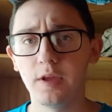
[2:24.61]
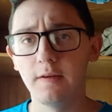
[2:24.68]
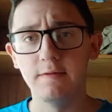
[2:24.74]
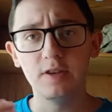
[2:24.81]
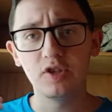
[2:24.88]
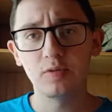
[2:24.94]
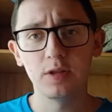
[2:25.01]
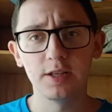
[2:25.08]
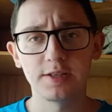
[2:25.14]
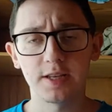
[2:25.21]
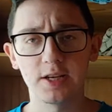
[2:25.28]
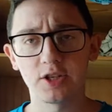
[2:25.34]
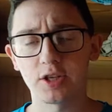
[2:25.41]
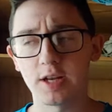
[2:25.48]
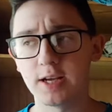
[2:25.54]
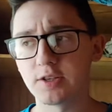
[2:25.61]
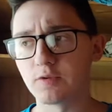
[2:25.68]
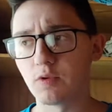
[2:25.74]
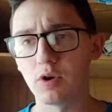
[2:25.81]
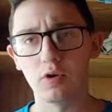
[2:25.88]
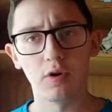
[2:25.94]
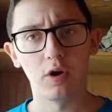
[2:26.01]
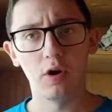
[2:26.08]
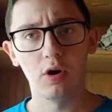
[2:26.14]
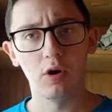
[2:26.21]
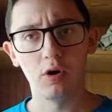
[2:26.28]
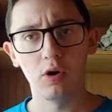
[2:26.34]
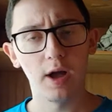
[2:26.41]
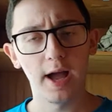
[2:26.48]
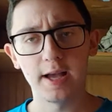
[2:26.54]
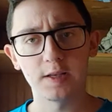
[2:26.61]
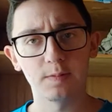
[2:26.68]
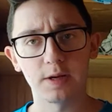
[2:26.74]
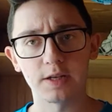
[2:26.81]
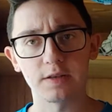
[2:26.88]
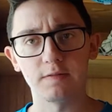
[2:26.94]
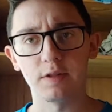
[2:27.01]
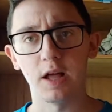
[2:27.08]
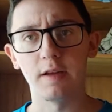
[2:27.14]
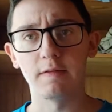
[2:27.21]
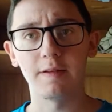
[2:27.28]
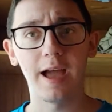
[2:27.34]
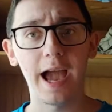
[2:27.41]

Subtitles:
visualization has a role in all aspects of life.